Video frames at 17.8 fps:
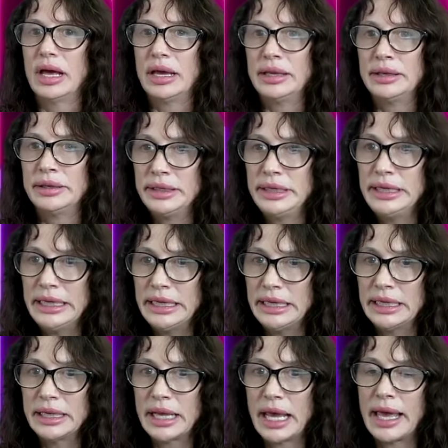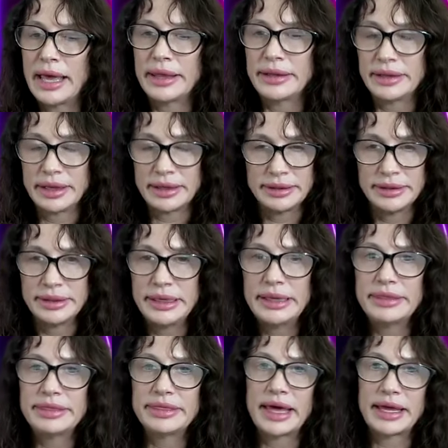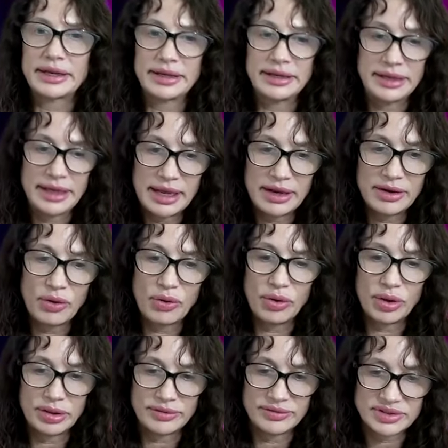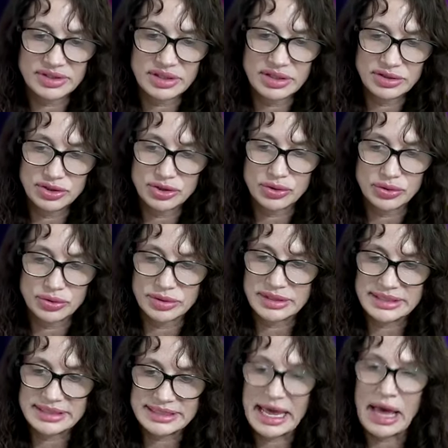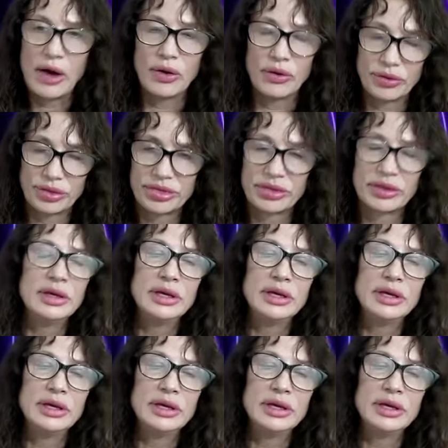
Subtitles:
a need, and a need that again all of a sudden turns south.